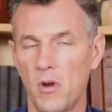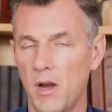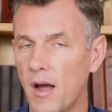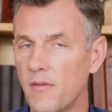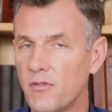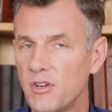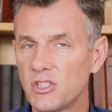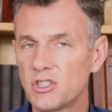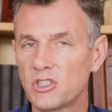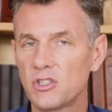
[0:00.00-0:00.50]
would
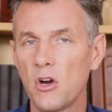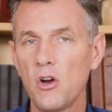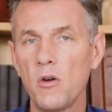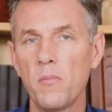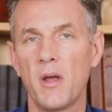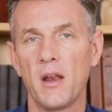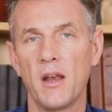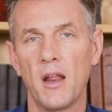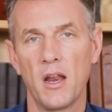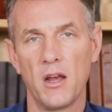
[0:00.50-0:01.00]
have
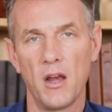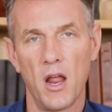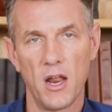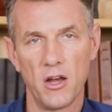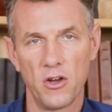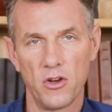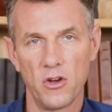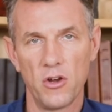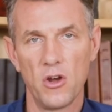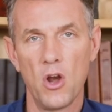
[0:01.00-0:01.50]
discernment
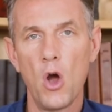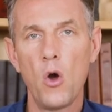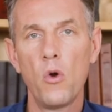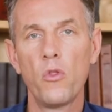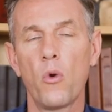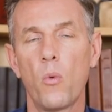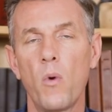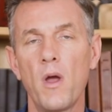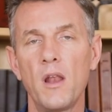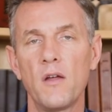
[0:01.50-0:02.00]
and
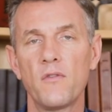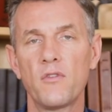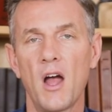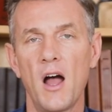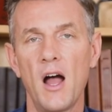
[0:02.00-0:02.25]
know the will of